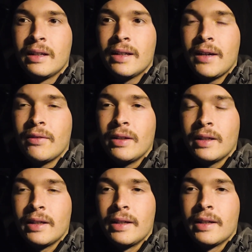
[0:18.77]
having
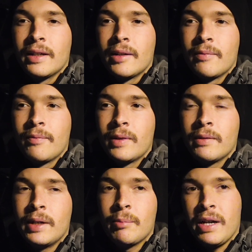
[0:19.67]
a
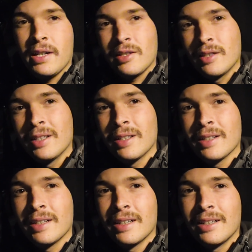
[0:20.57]
very passionate
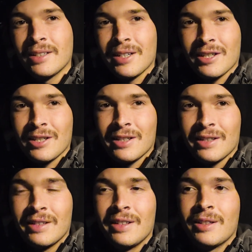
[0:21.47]

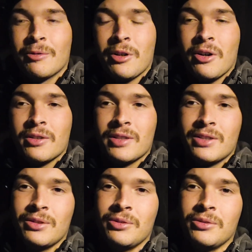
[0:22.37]
discussion in regards
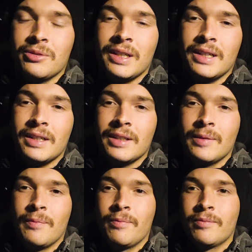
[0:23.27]
to,
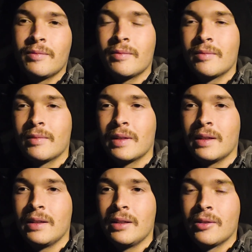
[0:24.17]

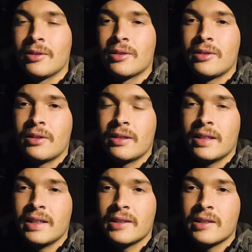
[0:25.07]
just certain
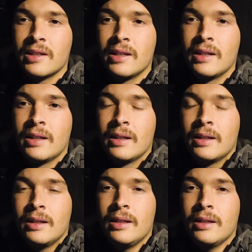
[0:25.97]
things.
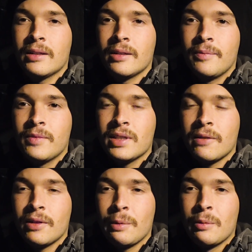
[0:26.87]
Stuff
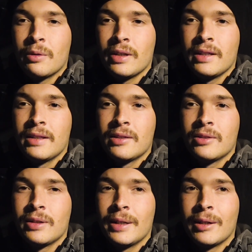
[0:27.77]
that we won't get into
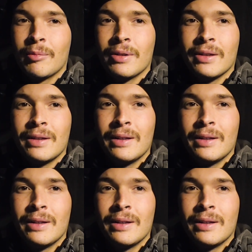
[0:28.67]
here, but